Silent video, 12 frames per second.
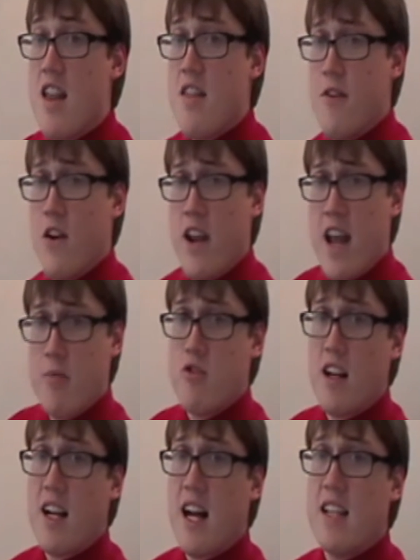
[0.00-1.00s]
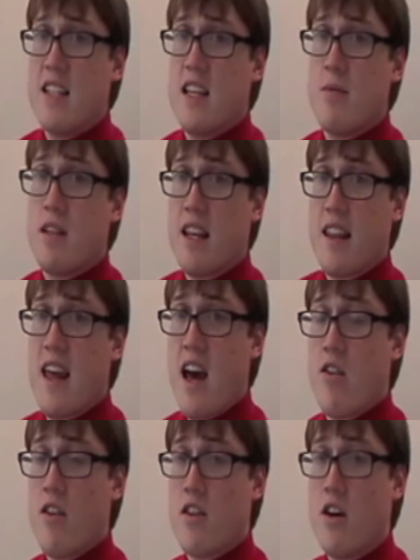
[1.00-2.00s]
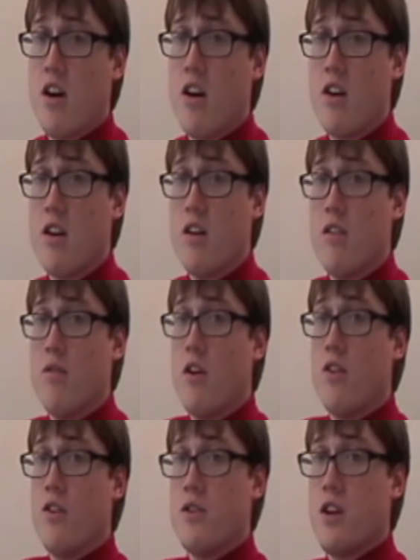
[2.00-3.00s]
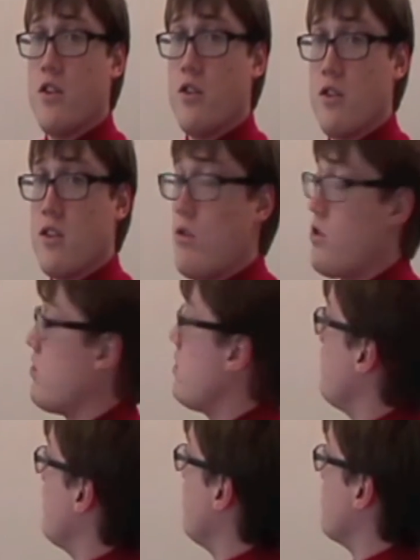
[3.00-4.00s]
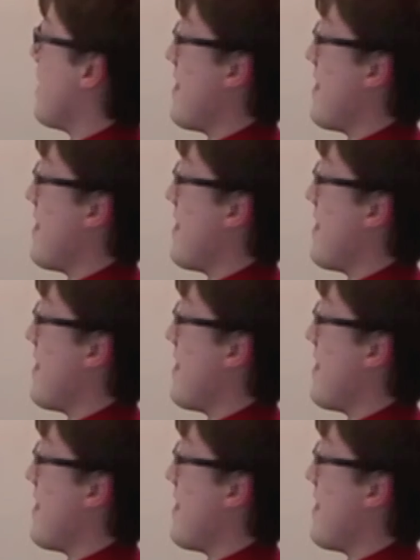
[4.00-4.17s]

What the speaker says: Very abstract concepts like that are at the heart of all those other socialist figures,